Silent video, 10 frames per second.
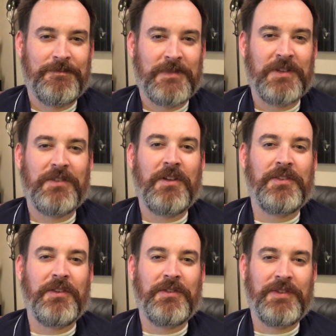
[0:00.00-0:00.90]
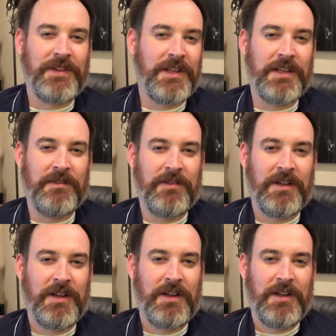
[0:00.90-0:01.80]
There's also Steve,
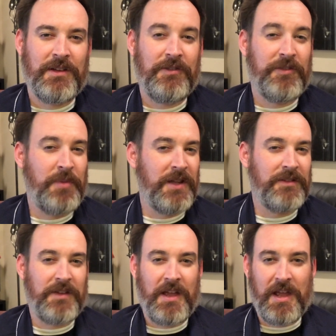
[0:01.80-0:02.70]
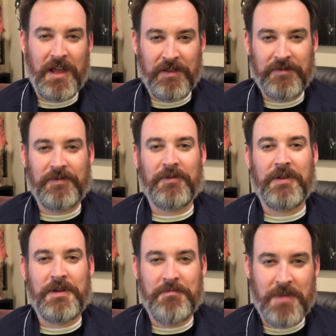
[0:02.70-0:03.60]
who spends
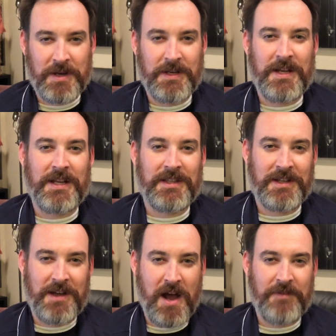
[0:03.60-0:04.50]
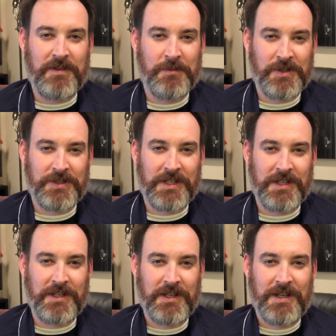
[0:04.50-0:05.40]
every Monday at the coffee
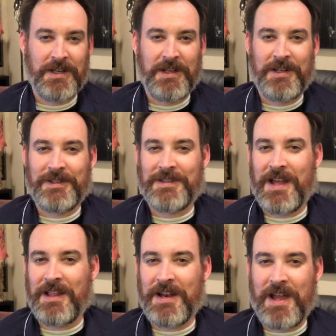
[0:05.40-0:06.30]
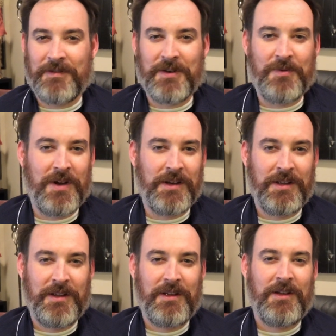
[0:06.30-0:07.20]
machine telling everyone
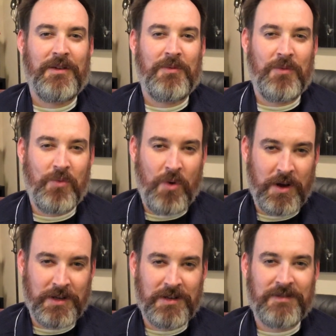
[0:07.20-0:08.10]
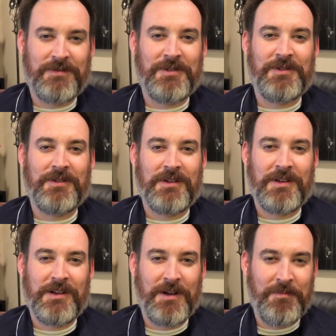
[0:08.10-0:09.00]
wonderful,
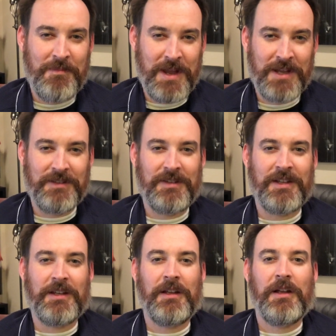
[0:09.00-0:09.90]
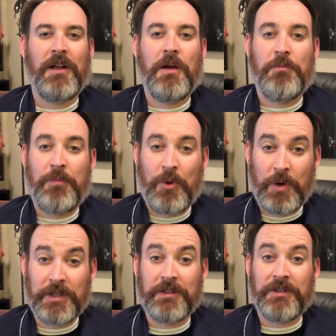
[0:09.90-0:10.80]
amazing,
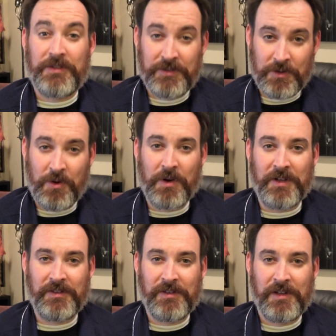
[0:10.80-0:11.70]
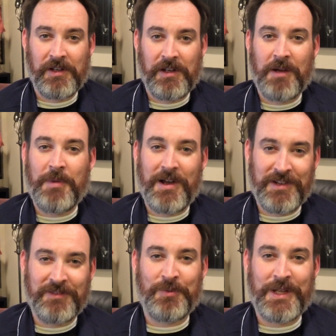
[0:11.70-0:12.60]
pointless stories about
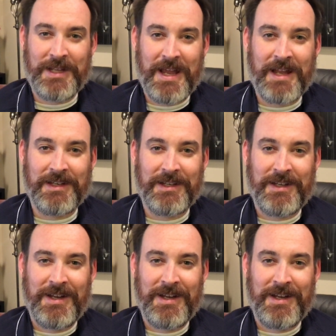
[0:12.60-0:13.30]
his weekend